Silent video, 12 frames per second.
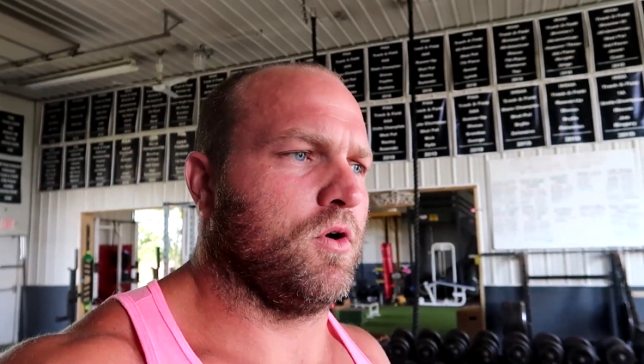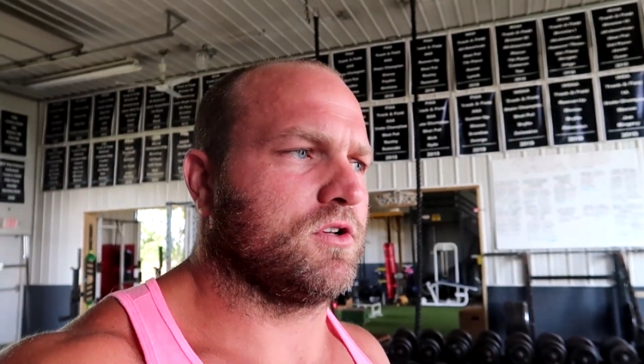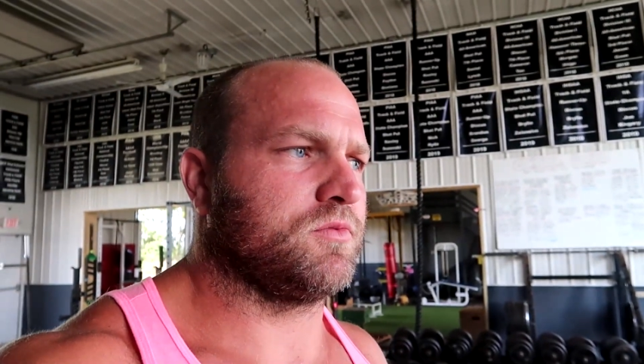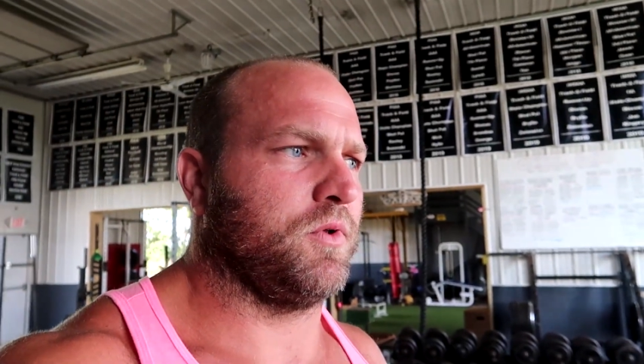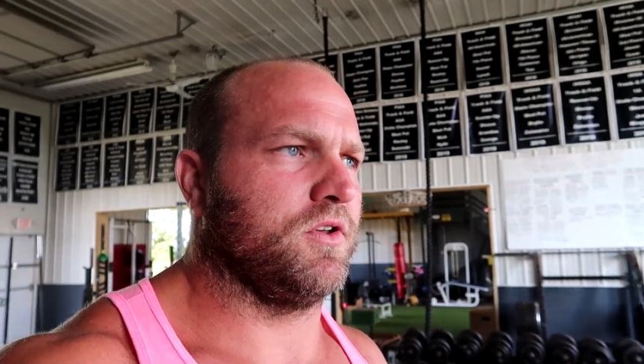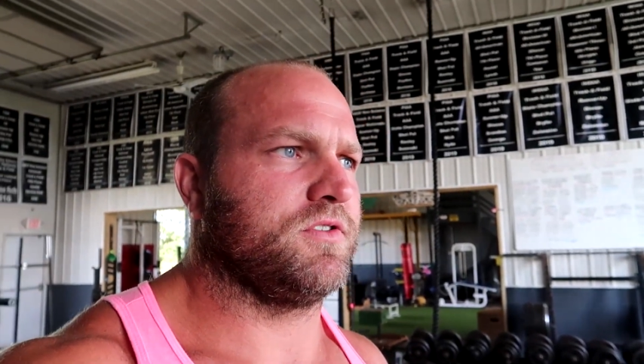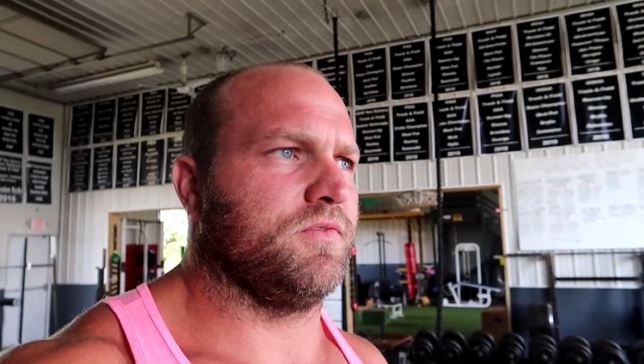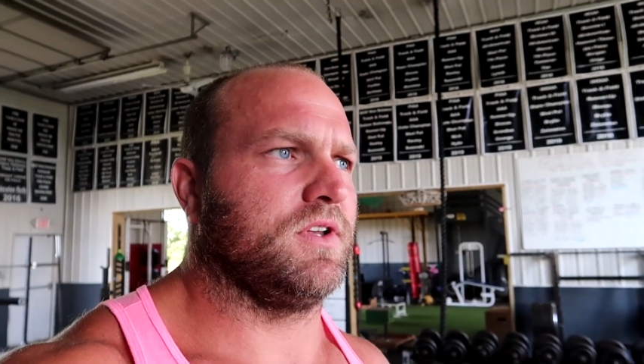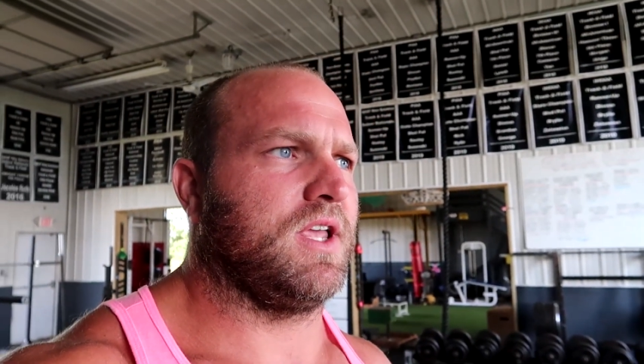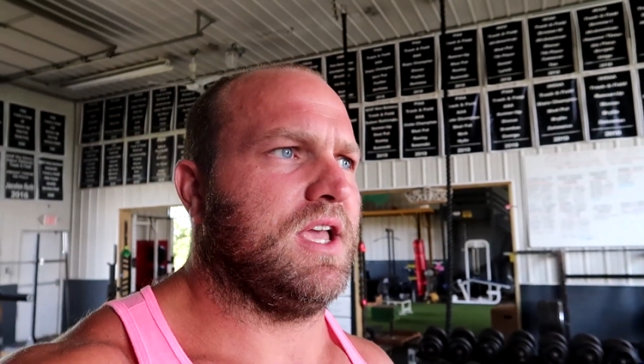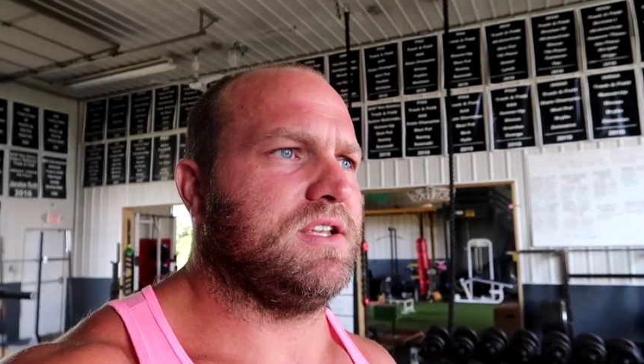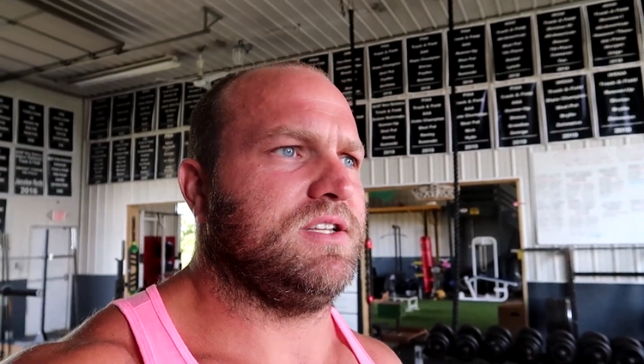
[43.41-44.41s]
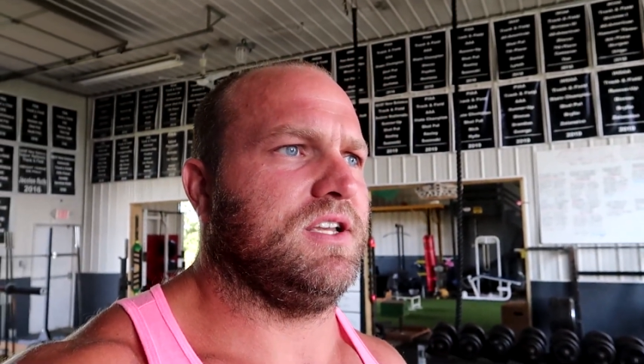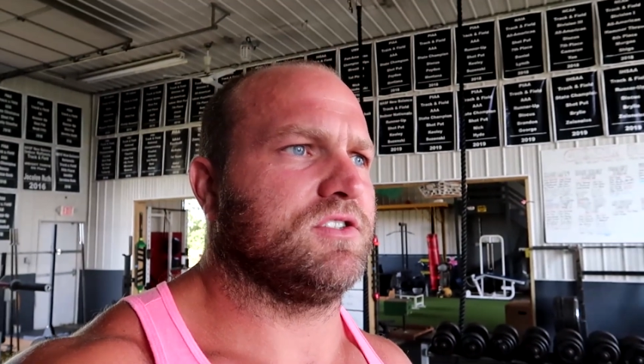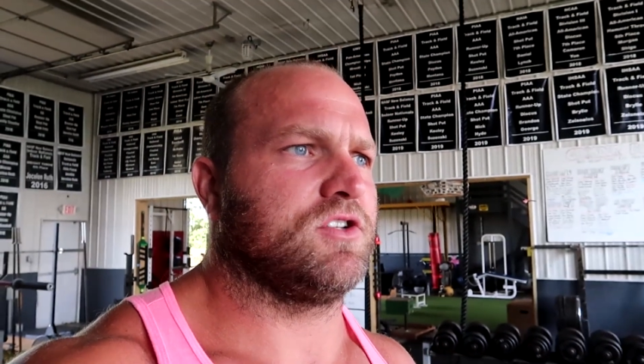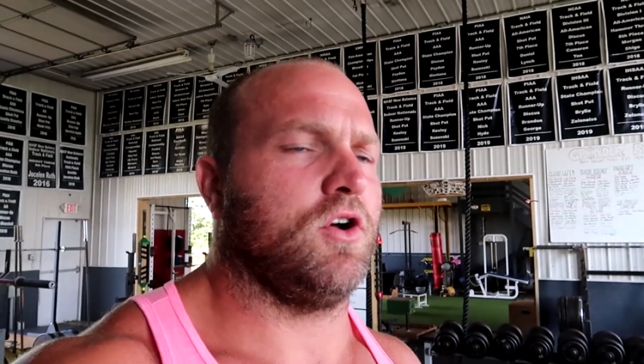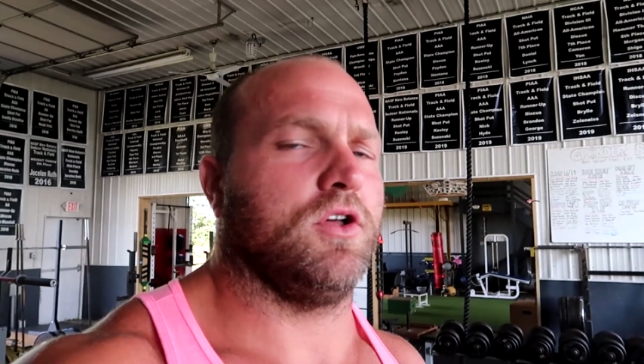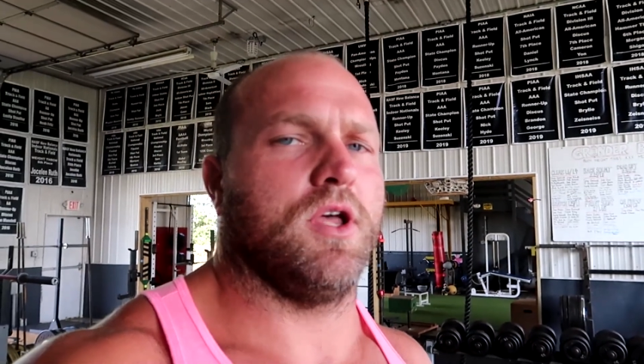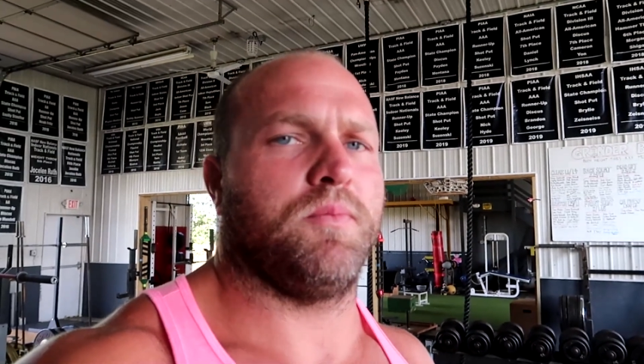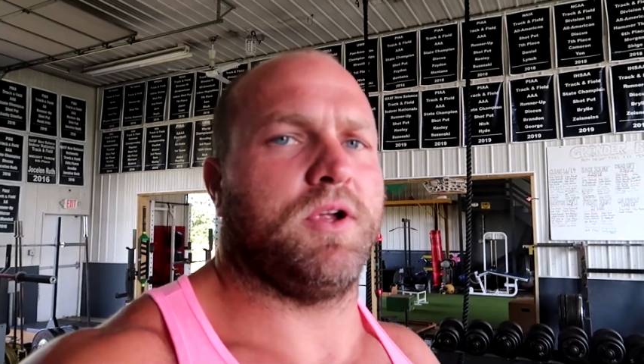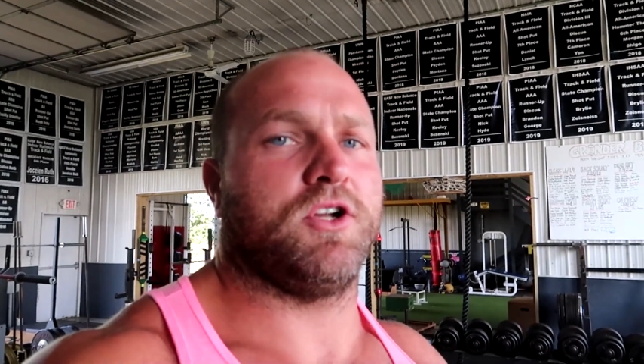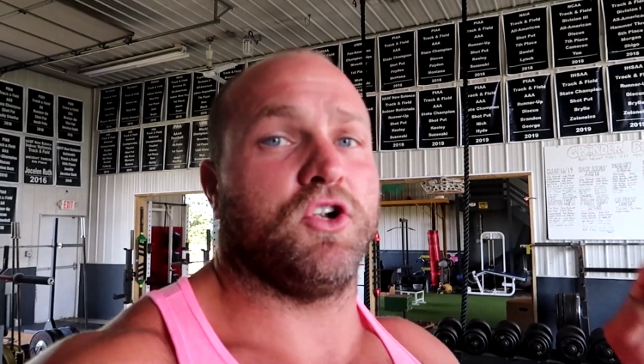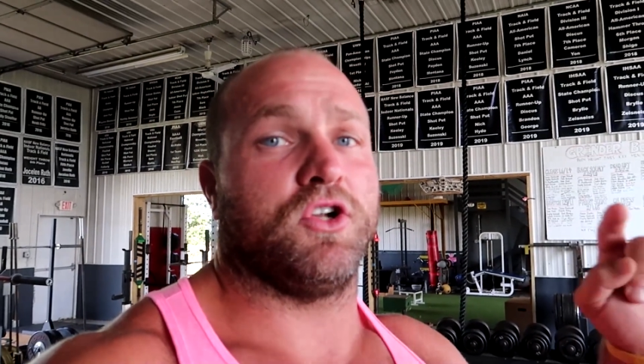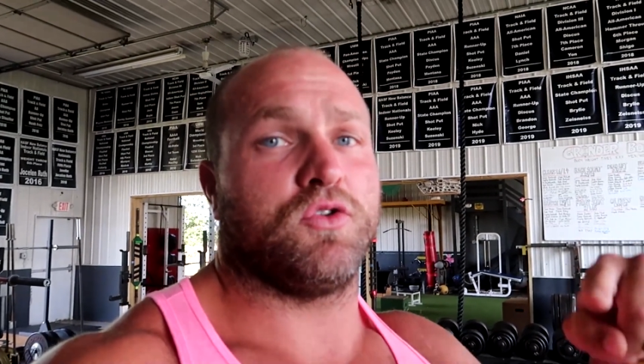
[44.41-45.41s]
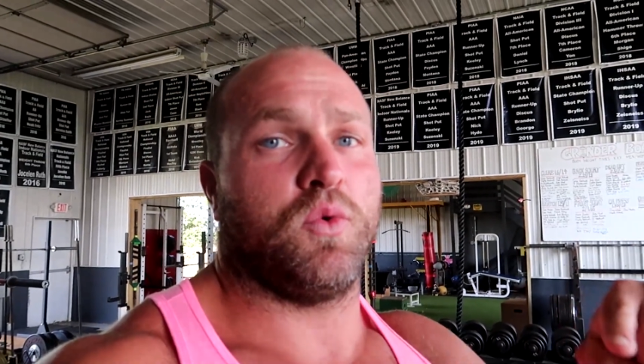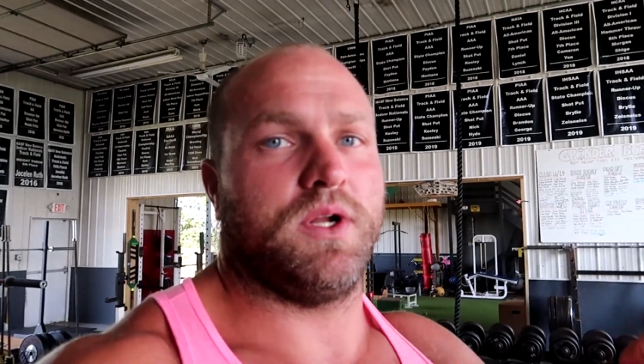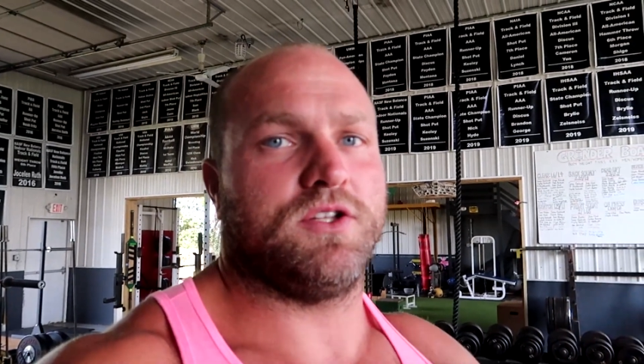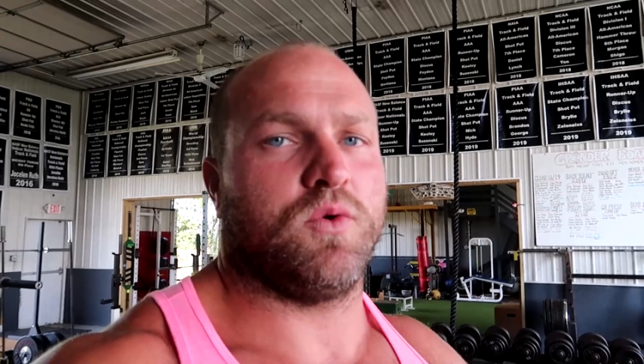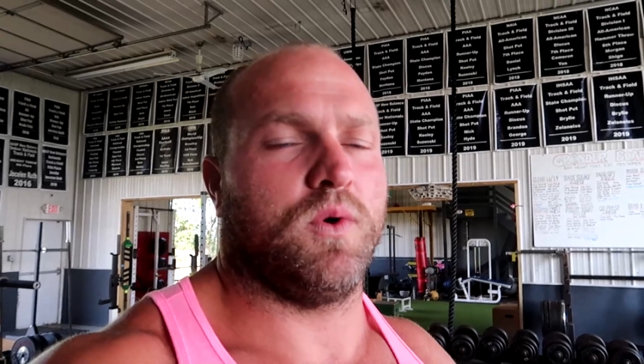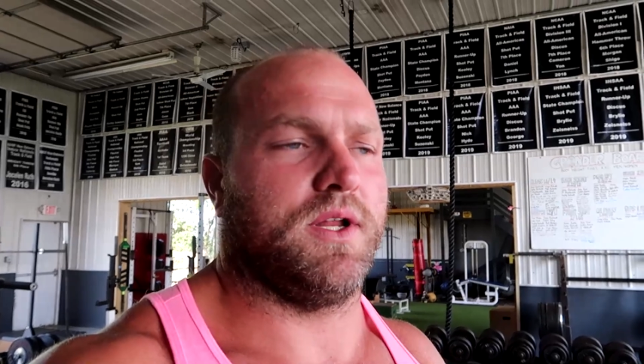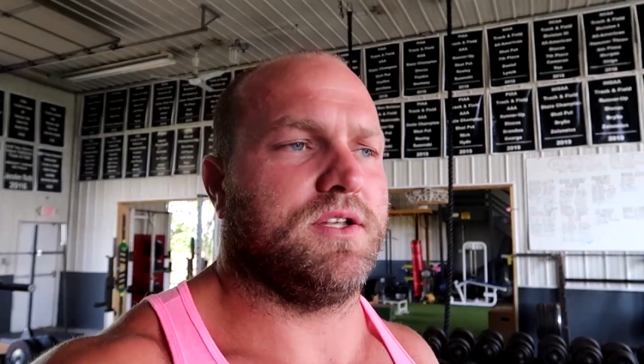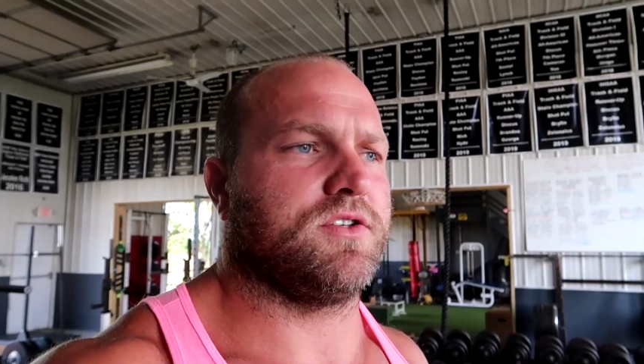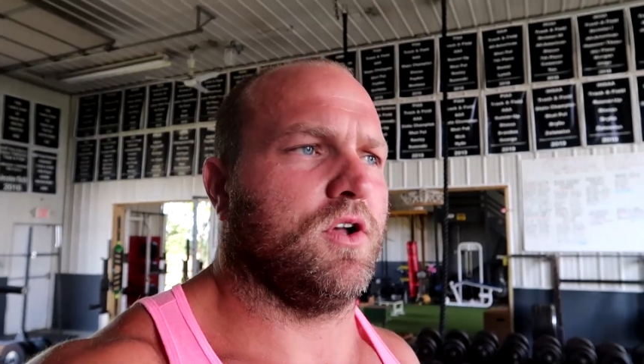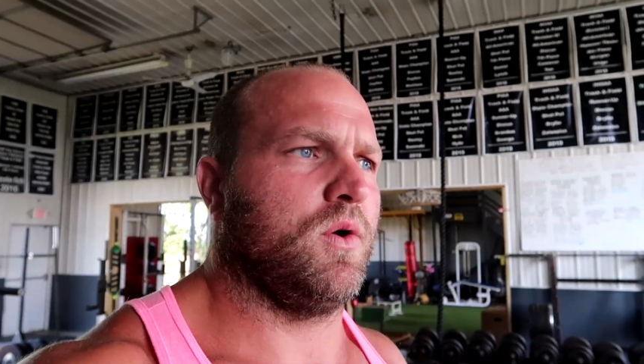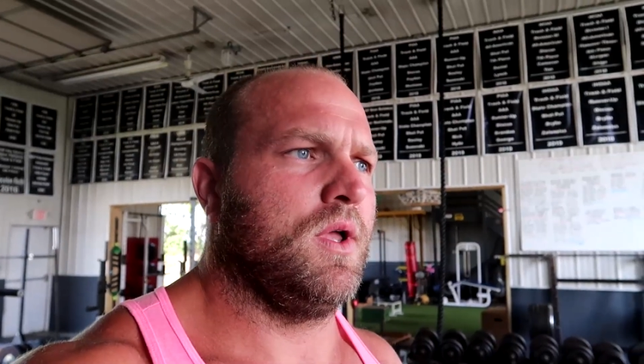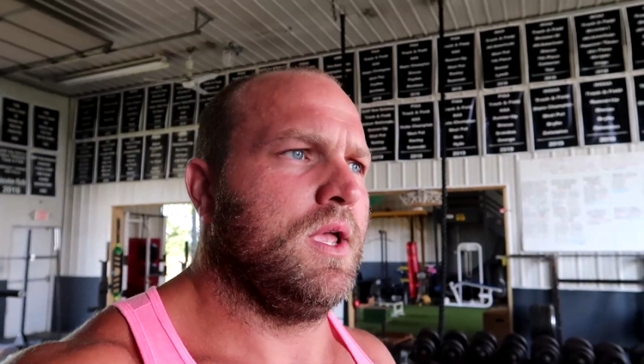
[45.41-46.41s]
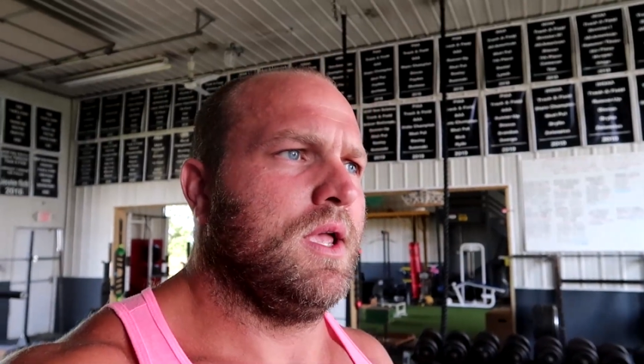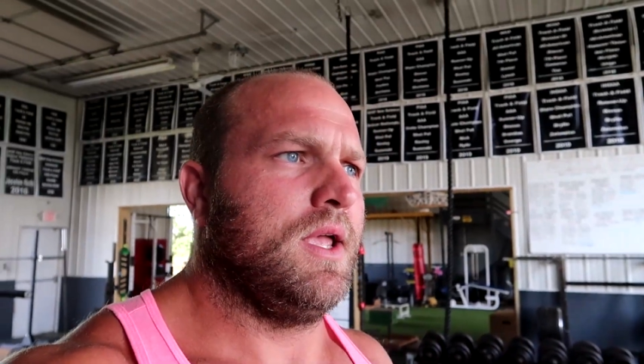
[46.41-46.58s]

more explosive in case he gets called up here during 2020. So